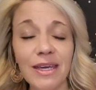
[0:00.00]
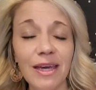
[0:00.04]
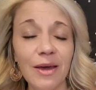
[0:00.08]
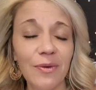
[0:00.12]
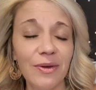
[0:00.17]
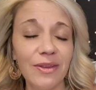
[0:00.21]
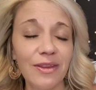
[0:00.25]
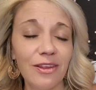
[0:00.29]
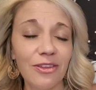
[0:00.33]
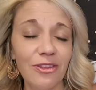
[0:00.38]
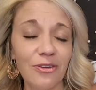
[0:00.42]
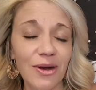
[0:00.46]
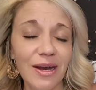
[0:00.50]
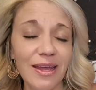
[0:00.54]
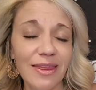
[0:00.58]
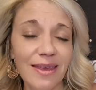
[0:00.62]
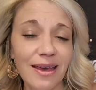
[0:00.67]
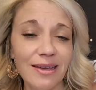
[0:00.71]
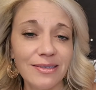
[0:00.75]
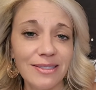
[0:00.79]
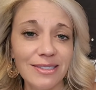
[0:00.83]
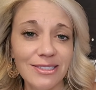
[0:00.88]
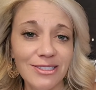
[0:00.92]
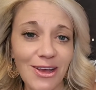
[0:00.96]
I want the
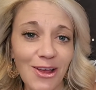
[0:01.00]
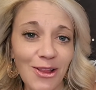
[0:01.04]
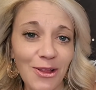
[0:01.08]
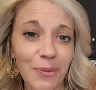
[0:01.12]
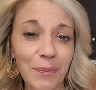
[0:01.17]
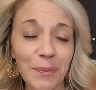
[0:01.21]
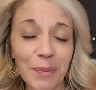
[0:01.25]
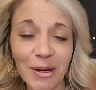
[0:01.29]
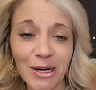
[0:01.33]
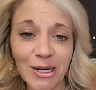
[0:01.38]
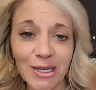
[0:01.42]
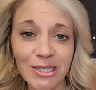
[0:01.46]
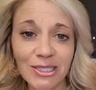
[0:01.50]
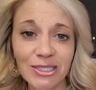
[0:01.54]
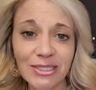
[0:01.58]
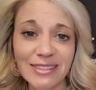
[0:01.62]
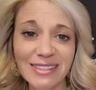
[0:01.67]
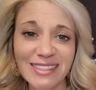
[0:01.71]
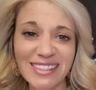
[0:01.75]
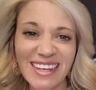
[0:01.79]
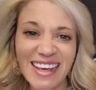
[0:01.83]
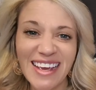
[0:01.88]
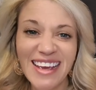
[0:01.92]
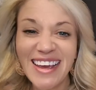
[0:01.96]
$3,000
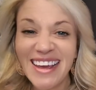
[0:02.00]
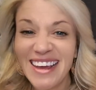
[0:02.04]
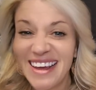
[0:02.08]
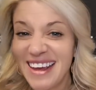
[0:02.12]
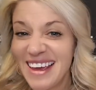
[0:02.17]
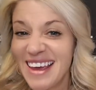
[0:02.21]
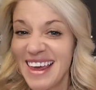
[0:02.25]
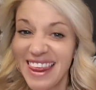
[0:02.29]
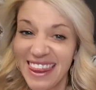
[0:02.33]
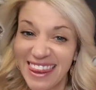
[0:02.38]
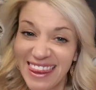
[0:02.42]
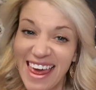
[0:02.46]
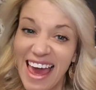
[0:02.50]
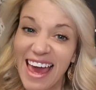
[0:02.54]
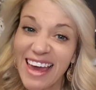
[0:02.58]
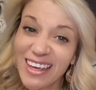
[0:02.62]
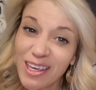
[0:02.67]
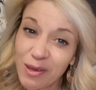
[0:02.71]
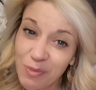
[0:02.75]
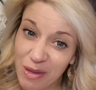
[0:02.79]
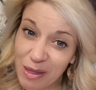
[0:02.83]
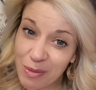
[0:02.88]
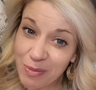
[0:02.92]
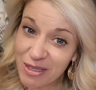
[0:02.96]
purse, that
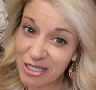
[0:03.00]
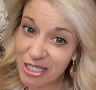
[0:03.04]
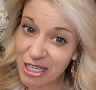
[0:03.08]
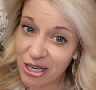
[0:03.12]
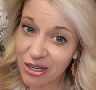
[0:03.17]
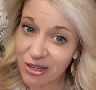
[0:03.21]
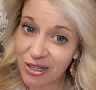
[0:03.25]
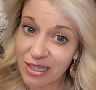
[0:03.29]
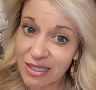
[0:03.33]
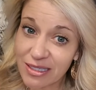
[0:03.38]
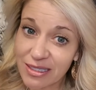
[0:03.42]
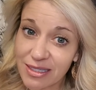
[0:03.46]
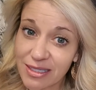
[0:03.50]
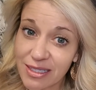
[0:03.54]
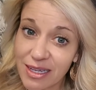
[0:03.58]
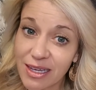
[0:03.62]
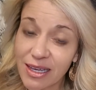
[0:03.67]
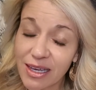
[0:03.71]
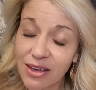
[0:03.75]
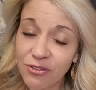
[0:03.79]
can be materialistic.